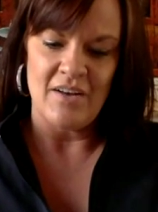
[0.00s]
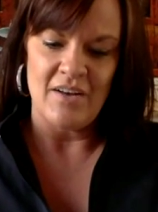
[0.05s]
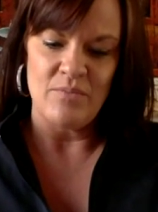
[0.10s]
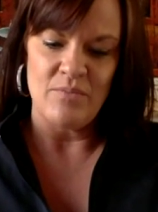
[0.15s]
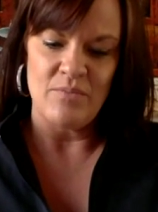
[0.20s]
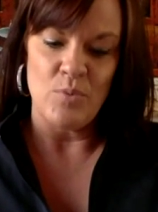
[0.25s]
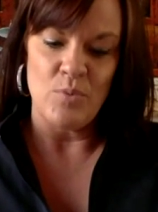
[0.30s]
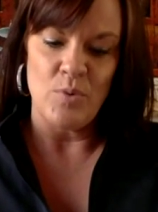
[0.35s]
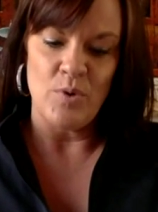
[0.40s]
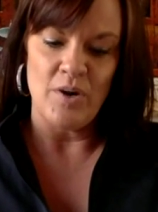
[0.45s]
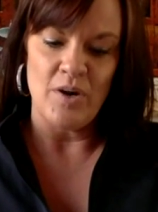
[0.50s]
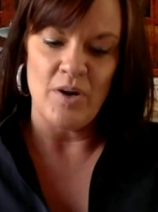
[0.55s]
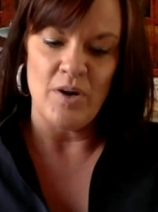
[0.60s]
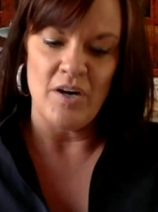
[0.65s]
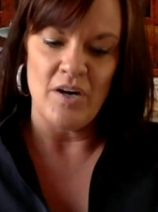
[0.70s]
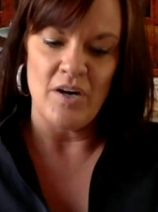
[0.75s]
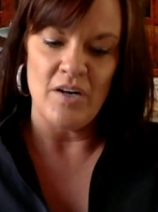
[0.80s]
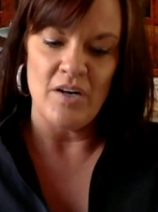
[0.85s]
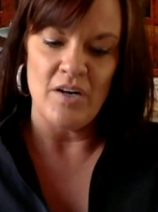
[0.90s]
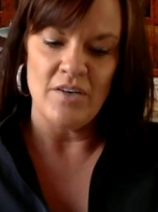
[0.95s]

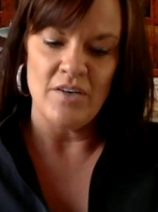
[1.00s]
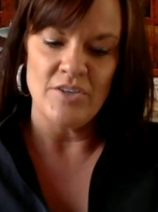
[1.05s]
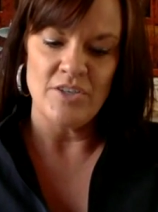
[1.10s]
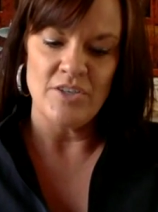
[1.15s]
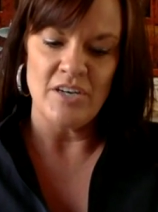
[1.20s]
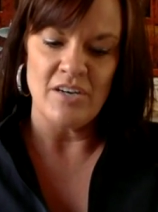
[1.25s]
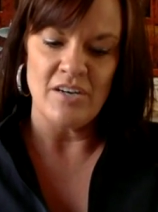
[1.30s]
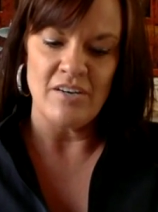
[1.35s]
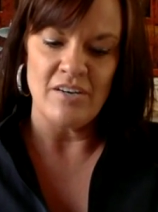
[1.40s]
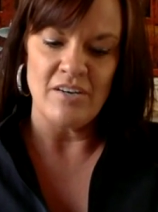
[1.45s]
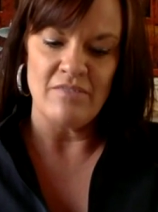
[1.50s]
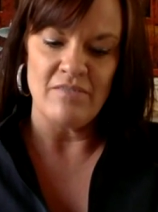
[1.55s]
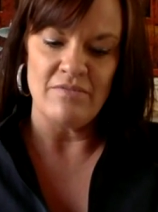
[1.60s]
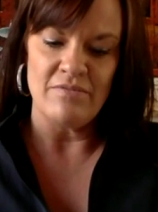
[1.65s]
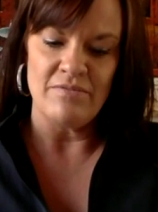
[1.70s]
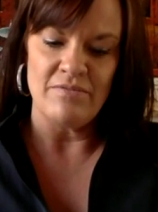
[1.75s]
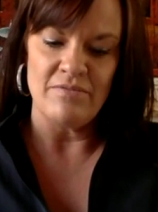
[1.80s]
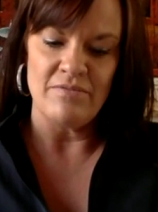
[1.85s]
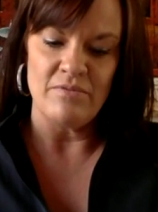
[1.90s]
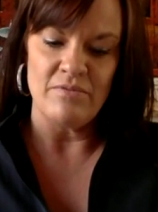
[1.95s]
More sharing
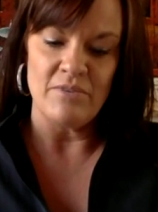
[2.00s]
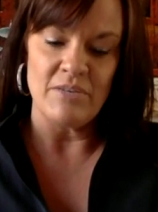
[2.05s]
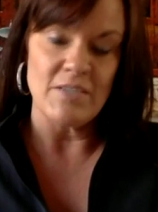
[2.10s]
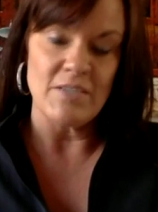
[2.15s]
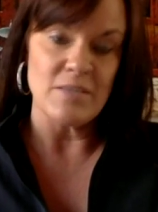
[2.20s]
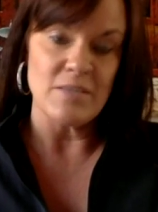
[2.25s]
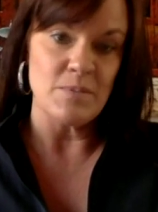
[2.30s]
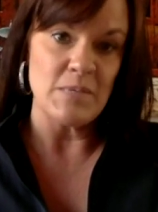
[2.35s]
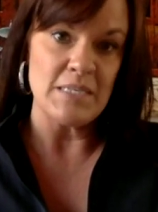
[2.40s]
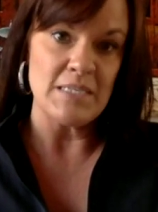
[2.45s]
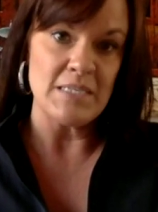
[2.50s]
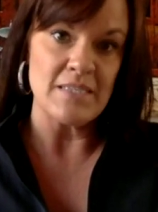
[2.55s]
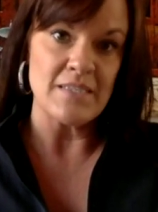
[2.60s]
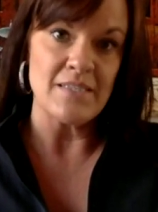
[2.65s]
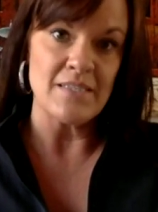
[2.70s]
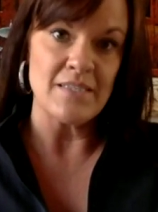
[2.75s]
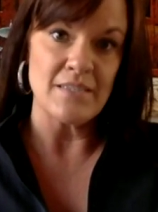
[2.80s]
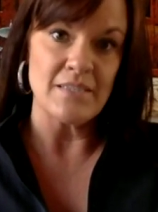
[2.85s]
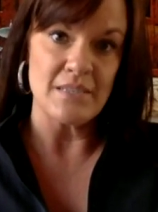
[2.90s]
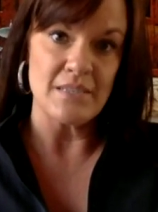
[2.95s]
of recipes
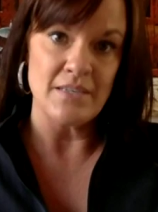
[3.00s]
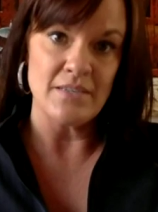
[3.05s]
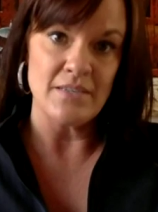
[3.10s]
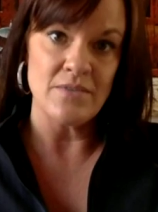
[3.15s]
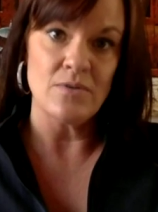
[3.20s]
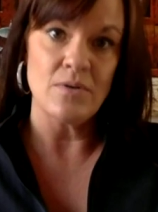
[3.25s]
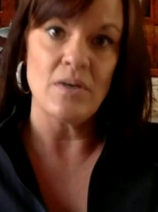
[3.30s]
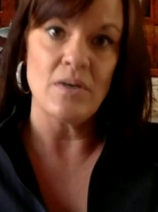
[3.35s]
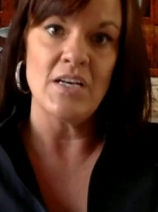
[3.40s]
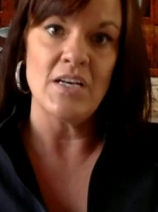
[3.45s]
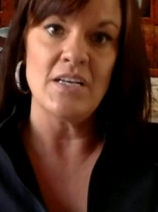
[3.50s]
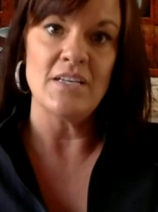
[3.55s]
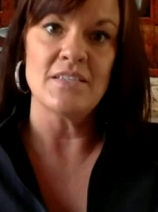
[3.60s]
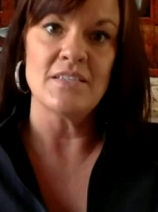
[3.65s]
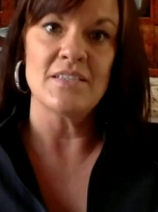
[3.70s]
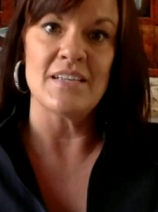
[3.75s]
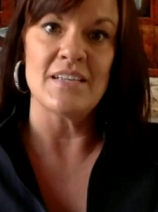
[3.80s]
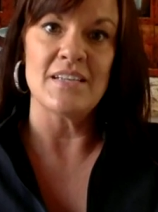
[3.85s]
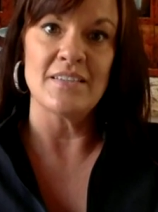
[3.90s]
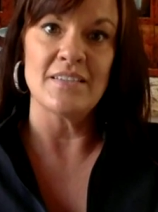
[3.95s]
and success
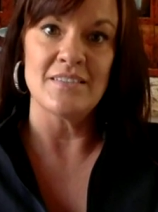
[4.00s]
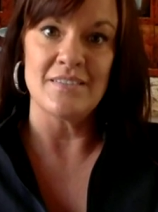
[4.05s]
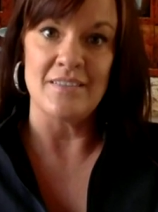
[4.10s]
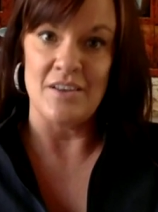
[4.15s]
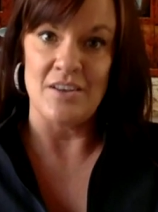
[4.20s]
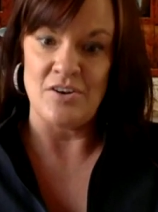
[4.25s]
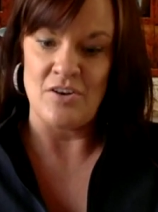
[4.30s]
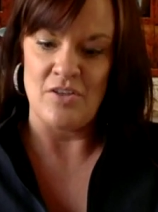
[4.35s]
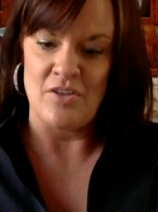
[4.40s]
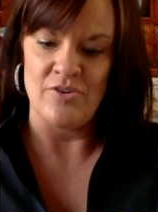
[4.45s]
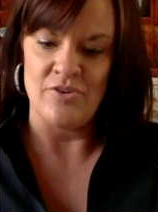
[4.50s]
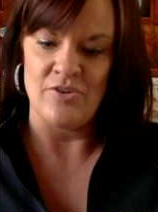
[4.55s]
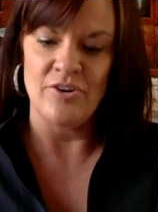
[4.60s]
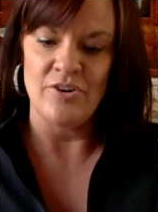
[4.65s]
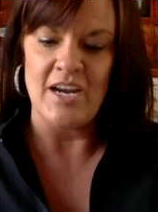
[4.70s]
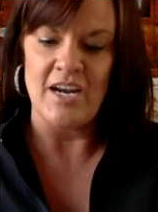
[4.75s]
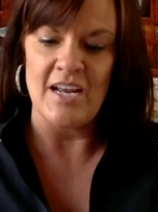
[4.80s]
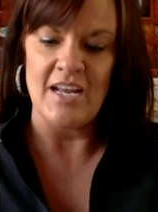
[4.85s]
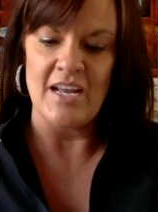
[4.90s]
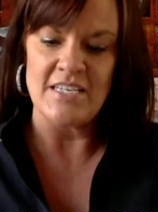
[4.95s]
stories. That's
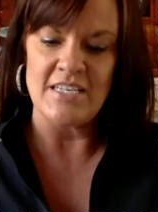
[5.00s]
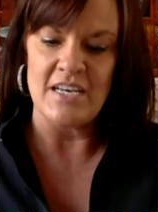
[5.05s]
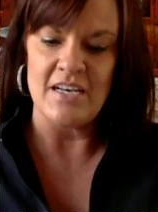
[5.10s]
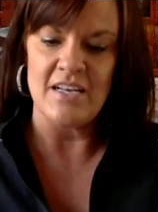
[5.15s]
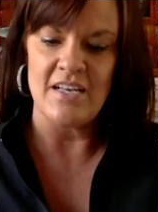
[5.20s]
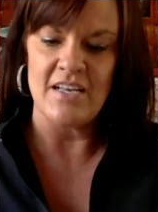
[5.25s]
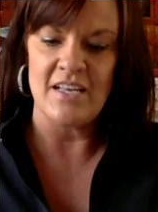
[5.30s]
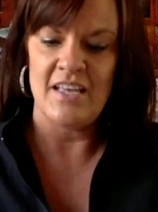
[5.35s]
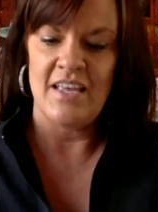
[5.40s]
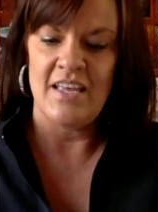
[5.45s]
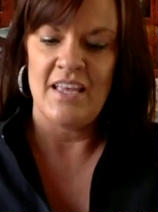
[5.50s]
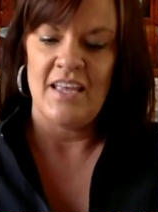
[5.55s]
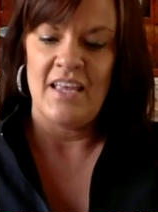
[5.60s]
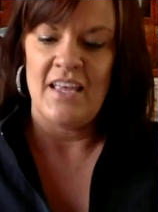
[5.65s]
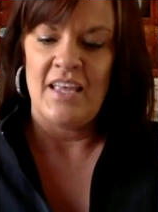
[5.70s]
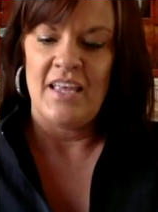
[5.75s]
another great idea.